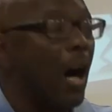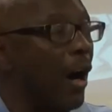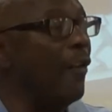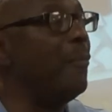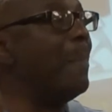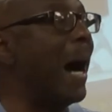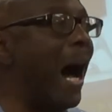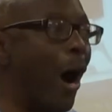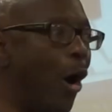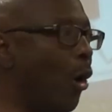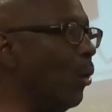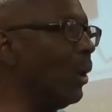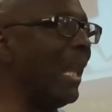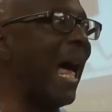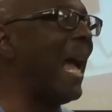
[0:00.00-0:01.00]
of my
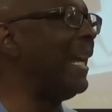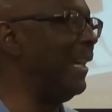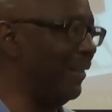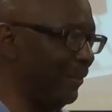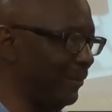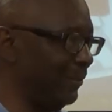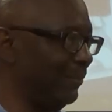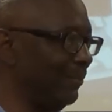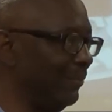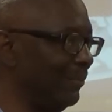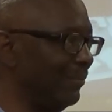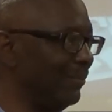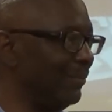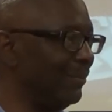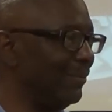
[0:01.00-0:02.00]
own life.
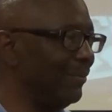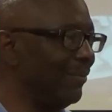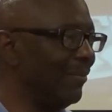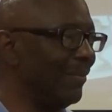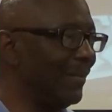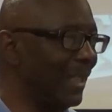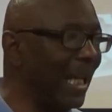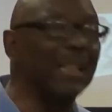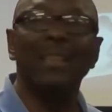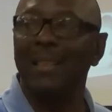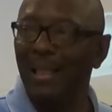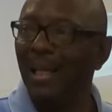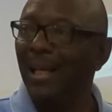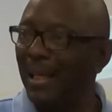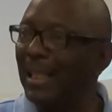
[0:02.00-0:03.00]

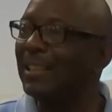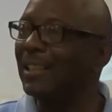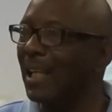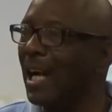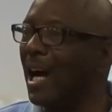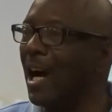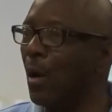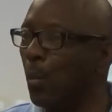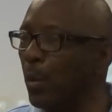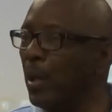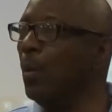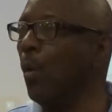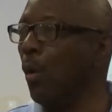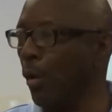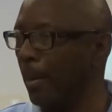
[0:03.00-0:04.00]
That's the God
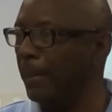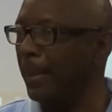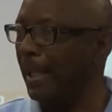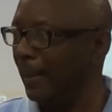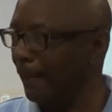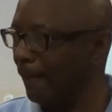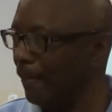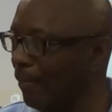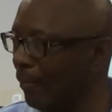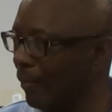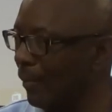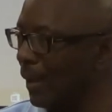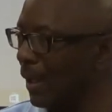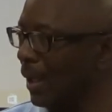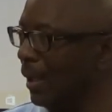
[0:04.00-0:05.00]
we want to be.
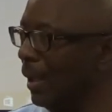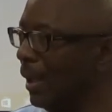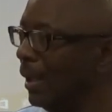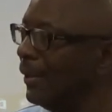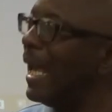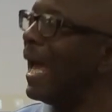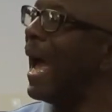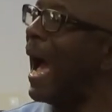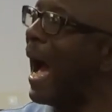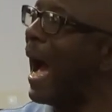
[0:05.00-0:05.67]
That